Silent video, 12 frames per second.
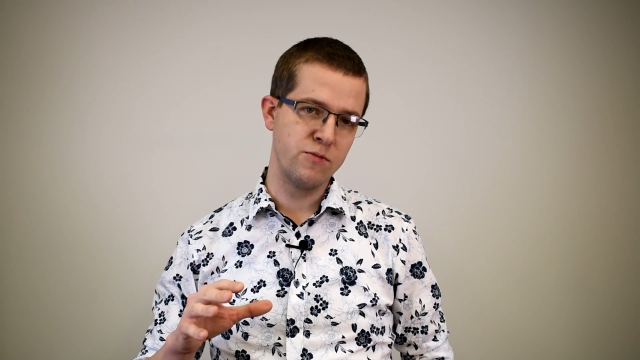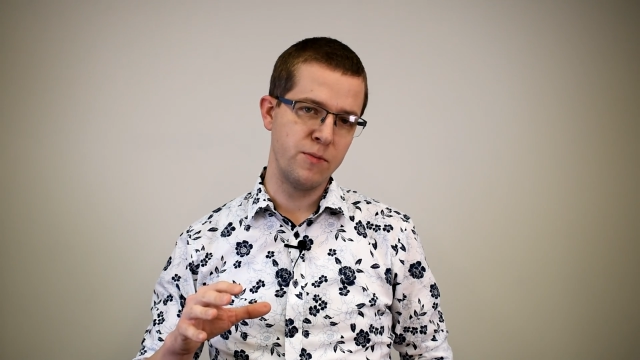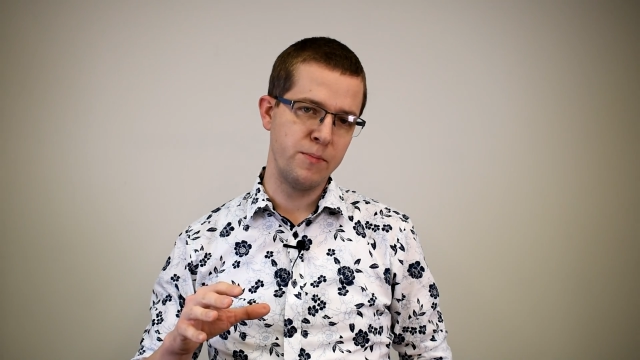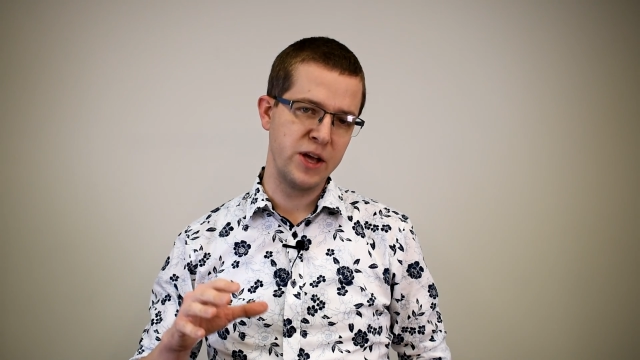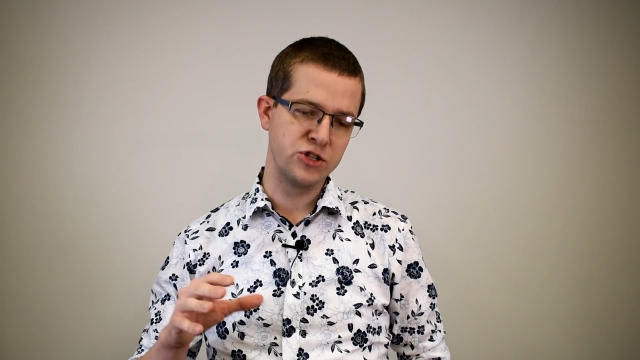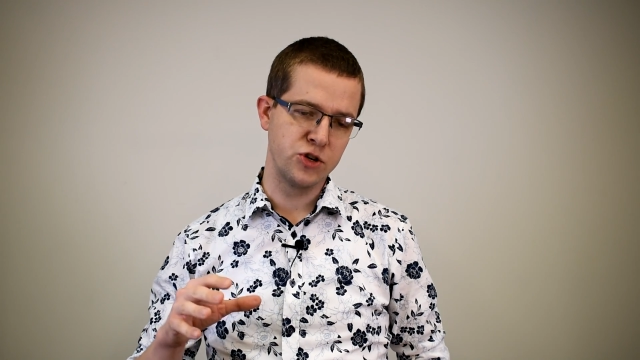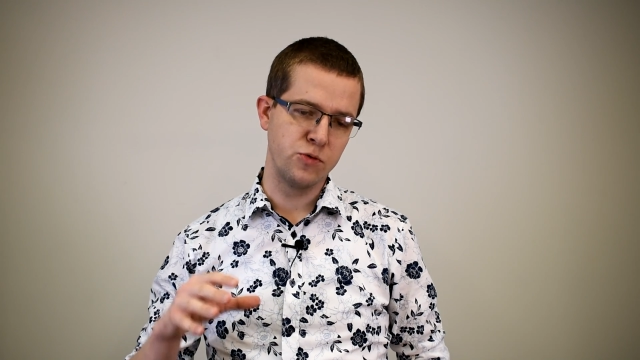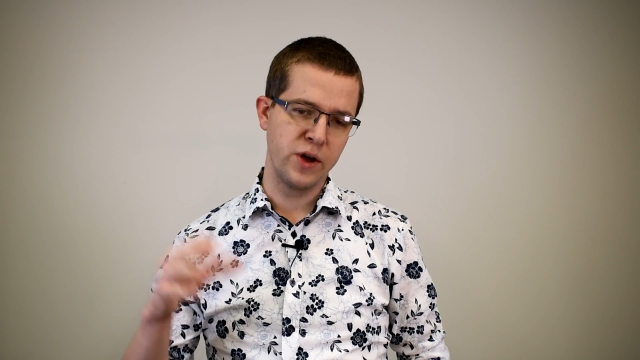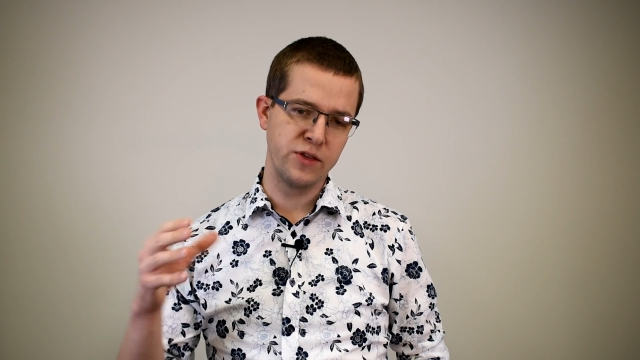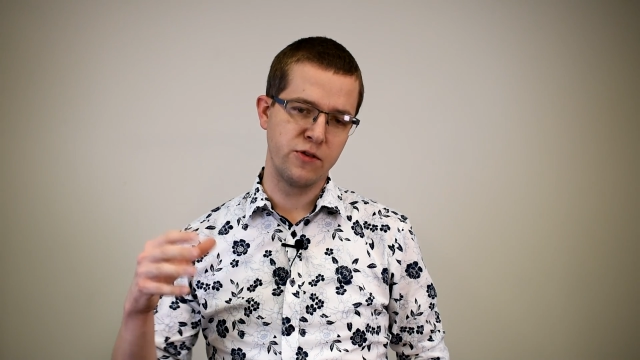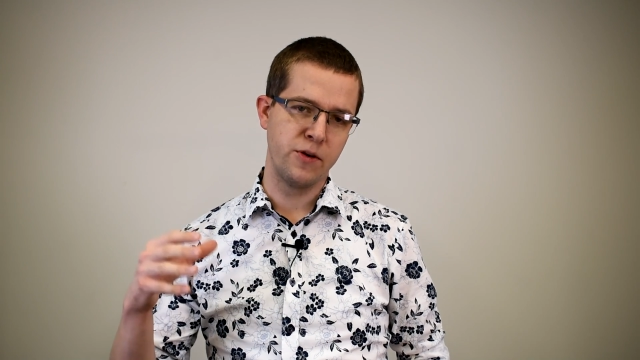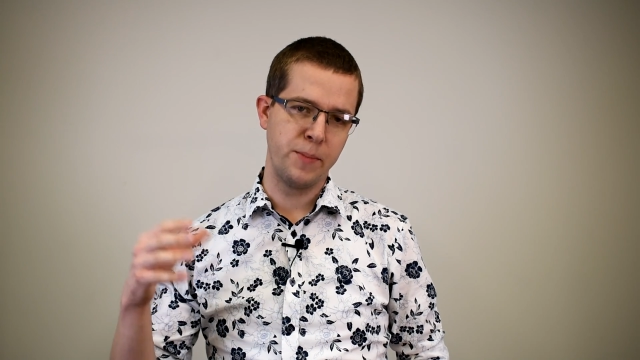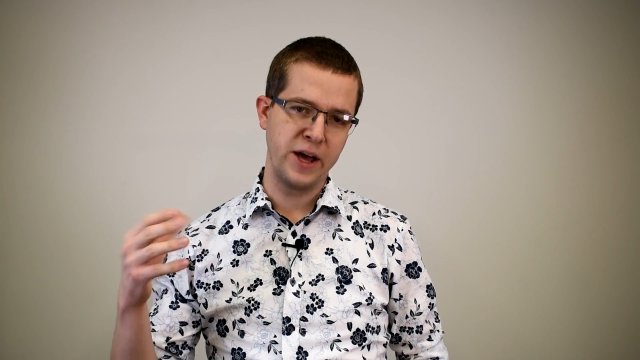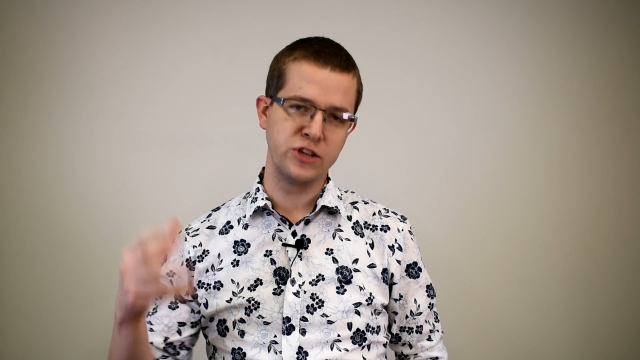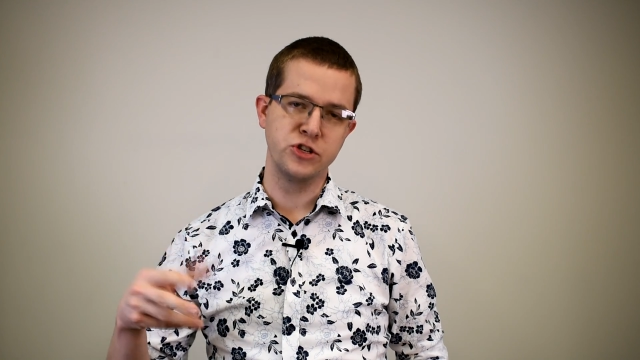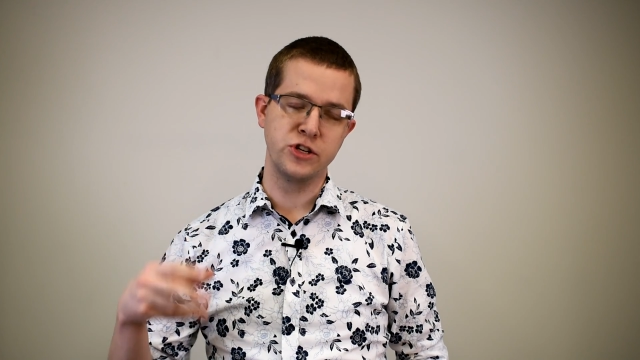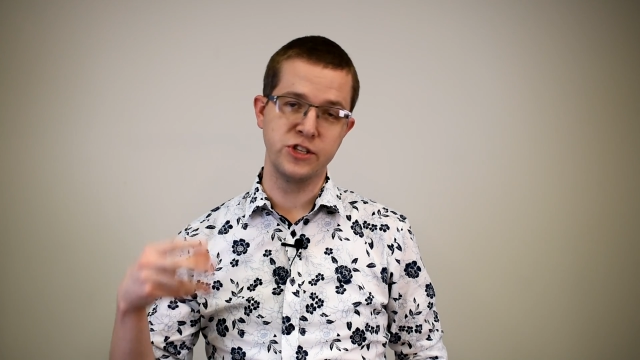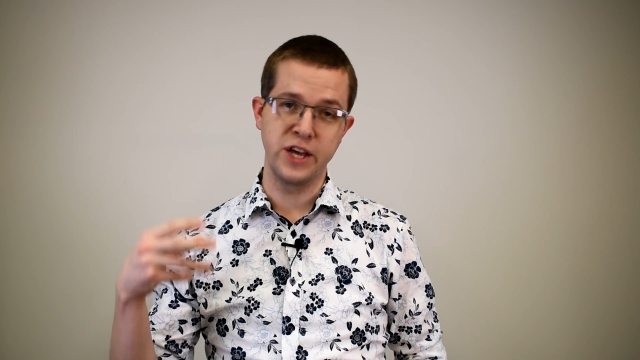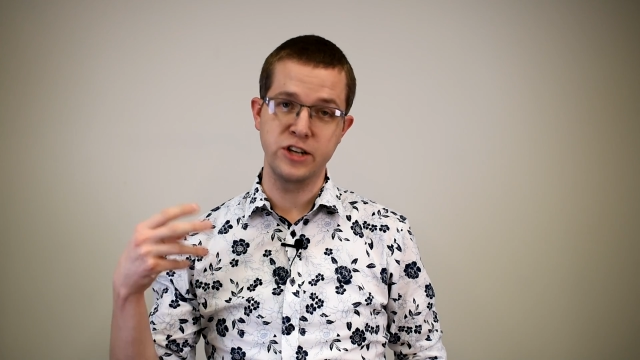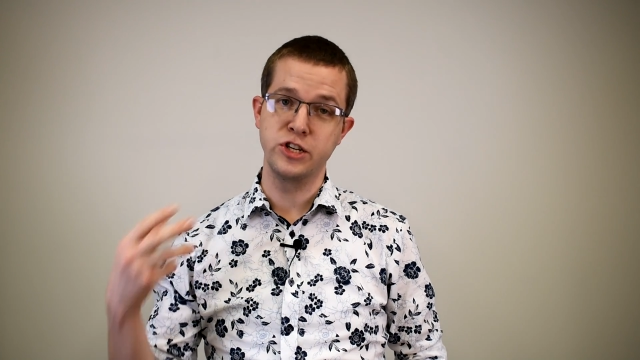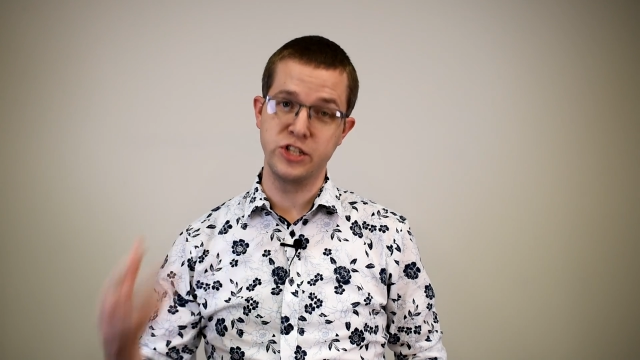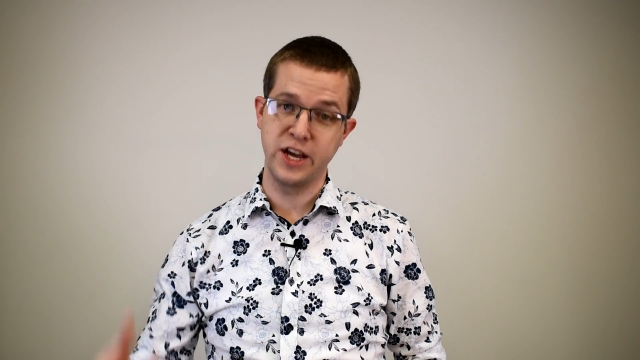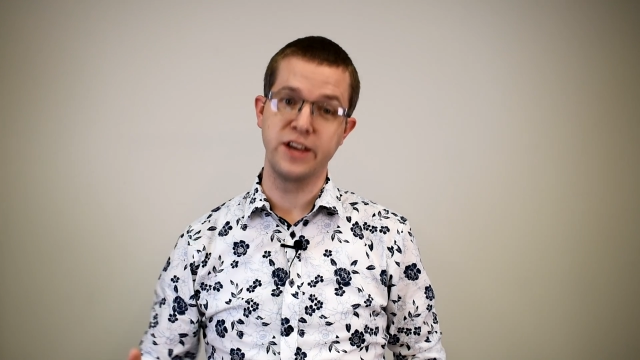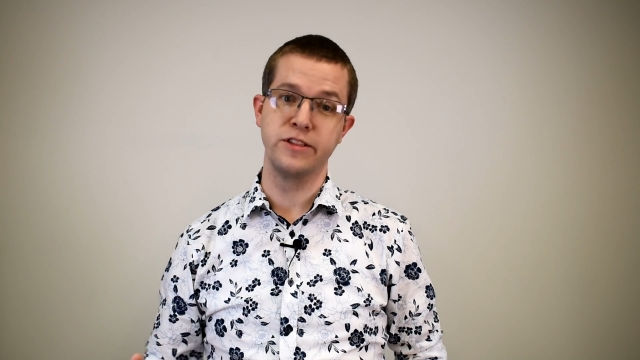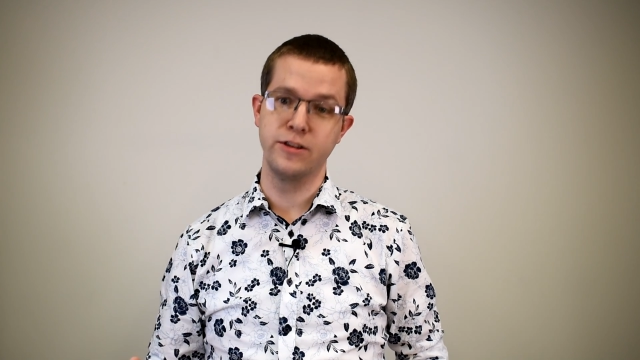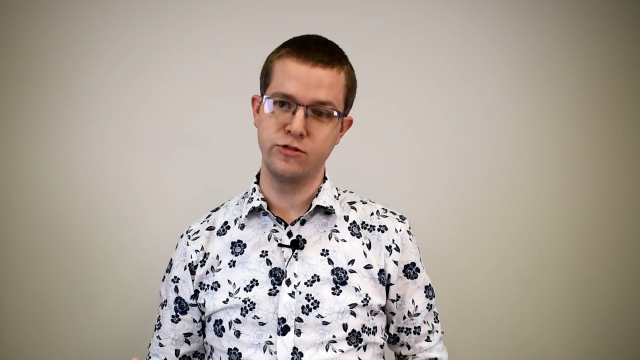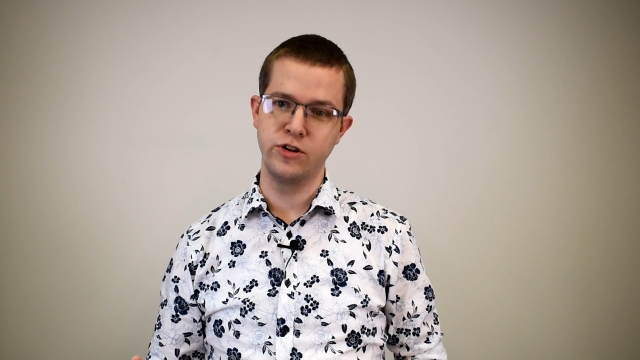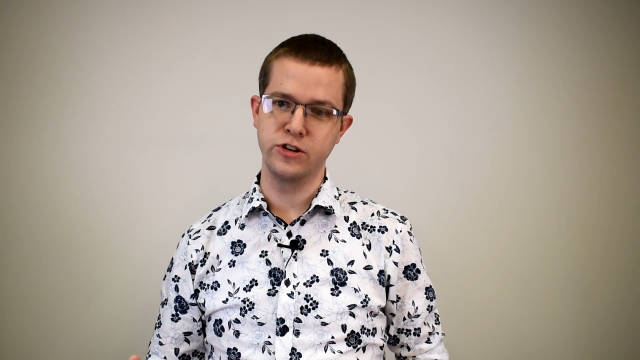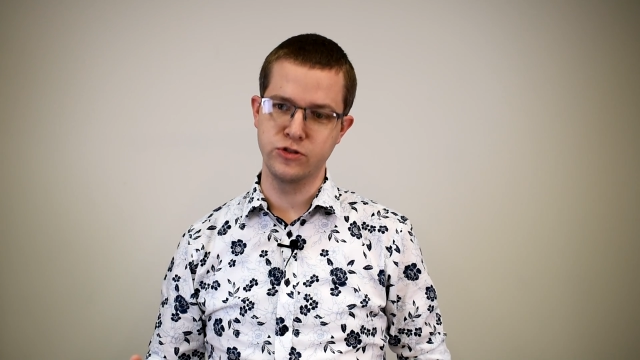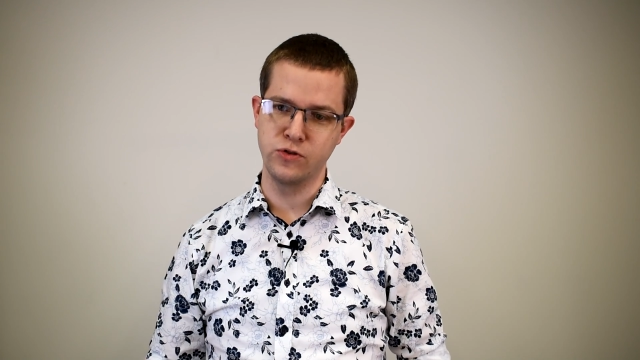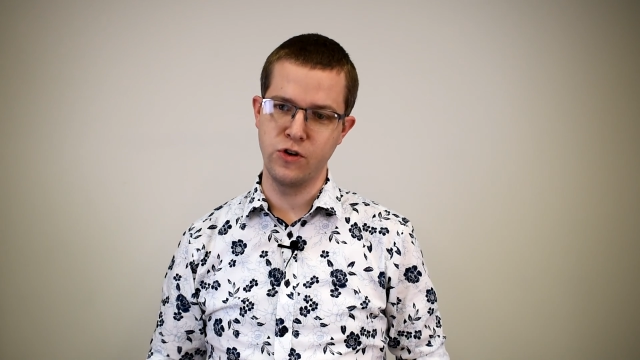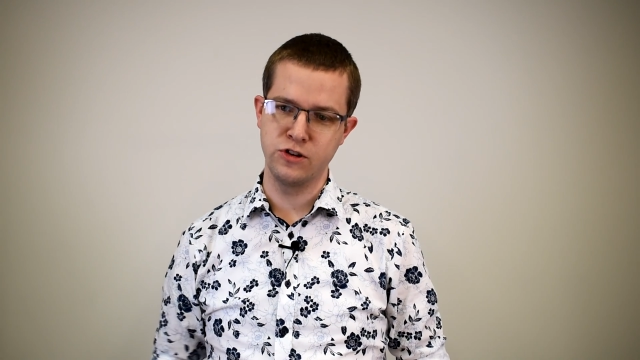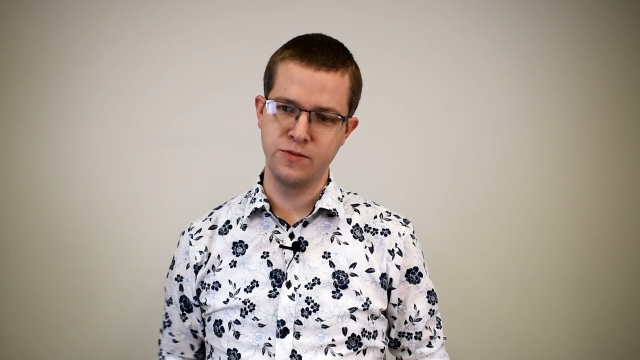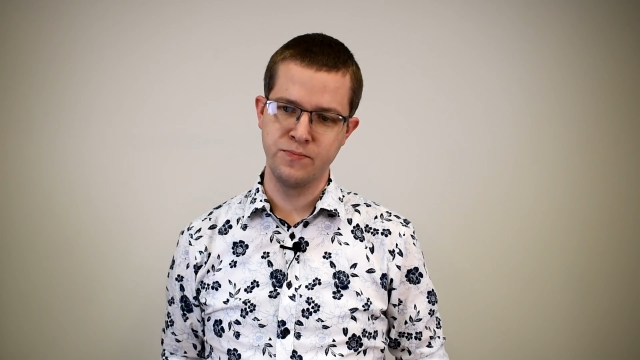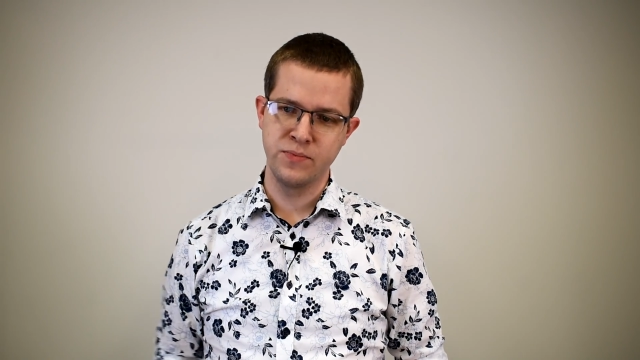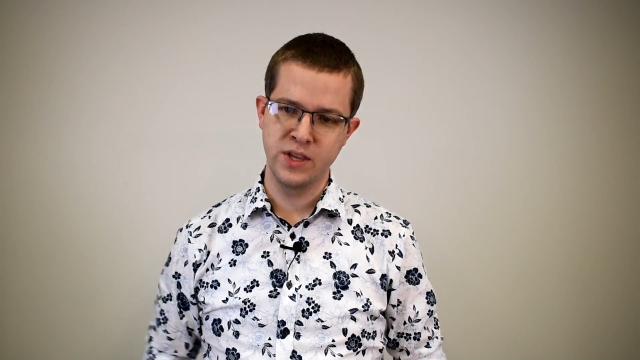measure whether a patient is actually taking their drugs or not.